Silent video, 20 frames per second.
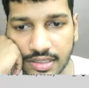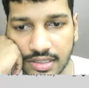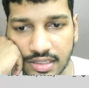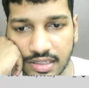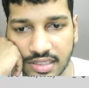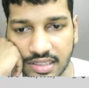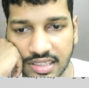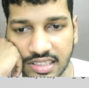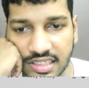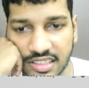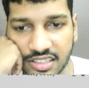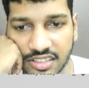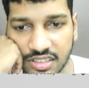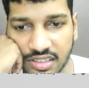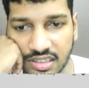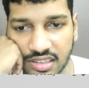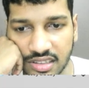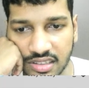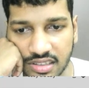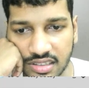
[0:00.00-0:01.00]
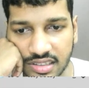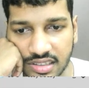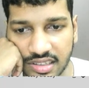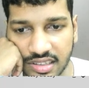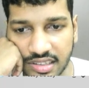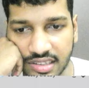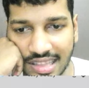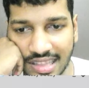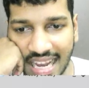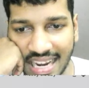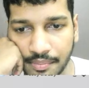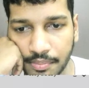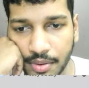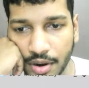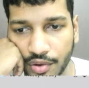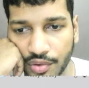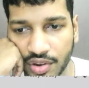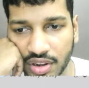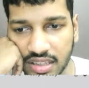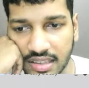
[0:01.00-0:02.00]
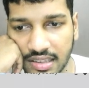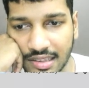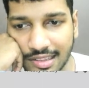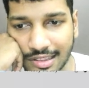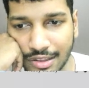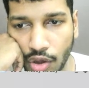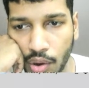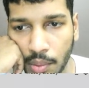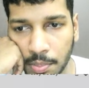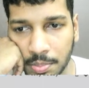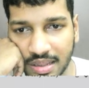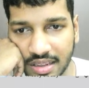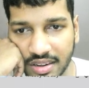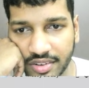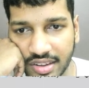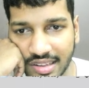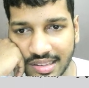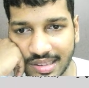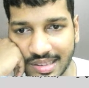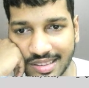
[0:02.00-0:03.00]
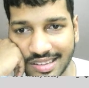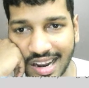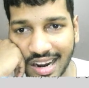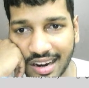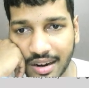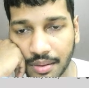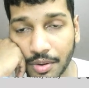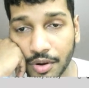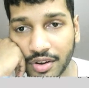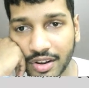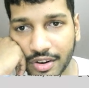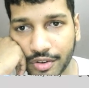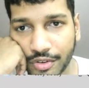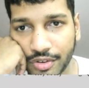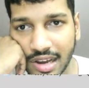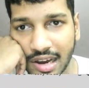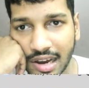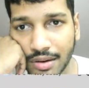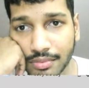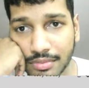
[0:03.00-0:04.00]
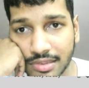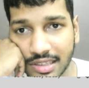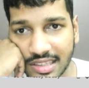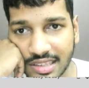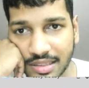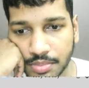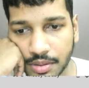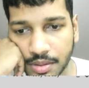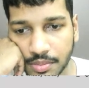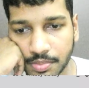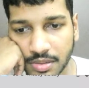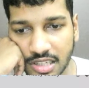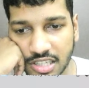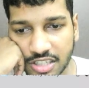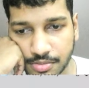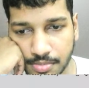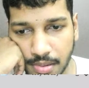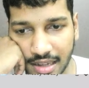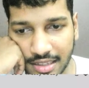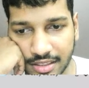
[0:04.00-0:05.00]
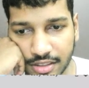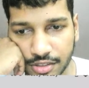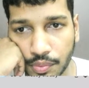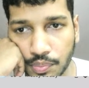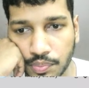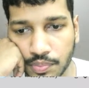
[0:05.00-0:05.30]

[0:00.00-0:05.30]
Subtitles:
These light brown are the shop, the dark brown are the downs, and the purple is bathroom.